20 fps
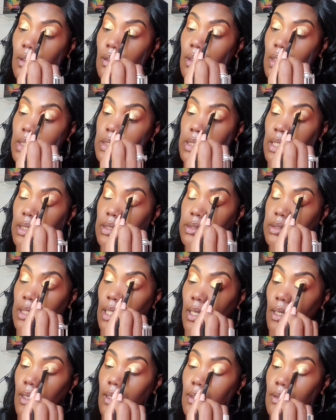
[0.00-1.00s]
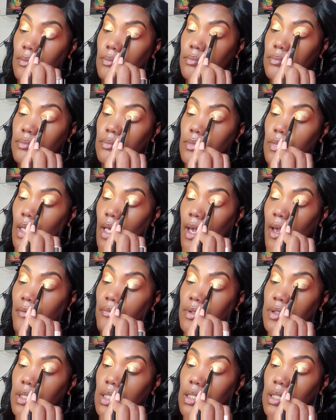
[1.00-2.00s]
It takes time.
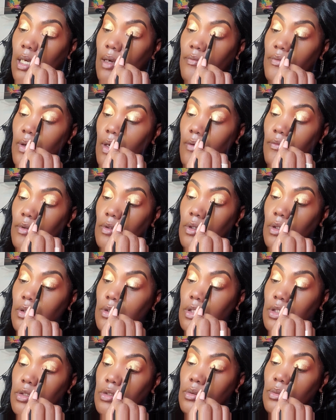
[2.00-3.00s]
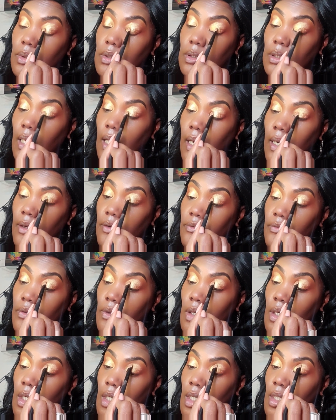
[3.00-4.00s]
Everything that I've ever learned to do in life
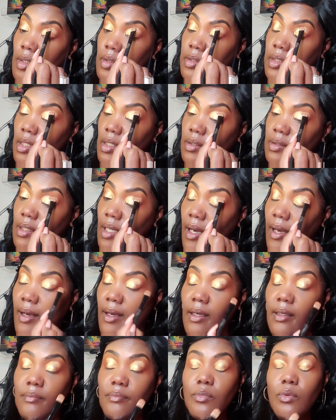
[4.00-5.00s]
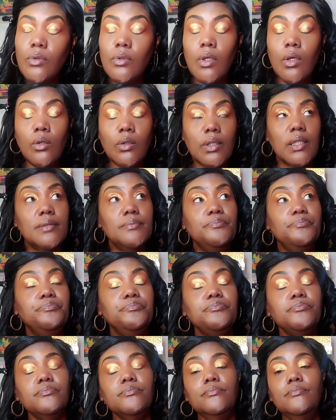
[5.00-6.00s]
took time. Only
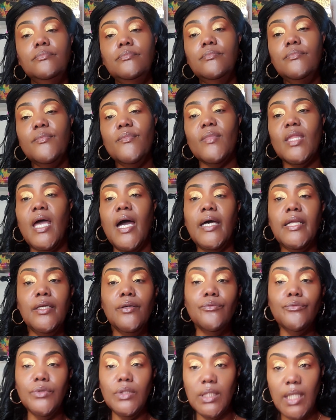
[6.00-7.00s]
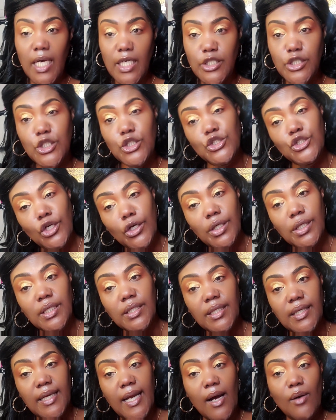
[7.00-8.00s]
I didn't realize the journey
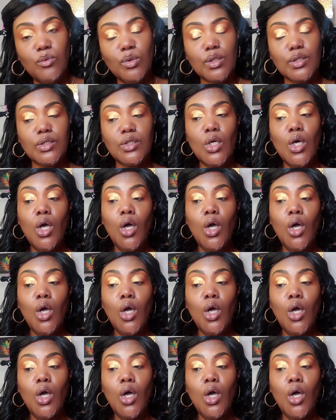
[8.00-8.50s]
that I was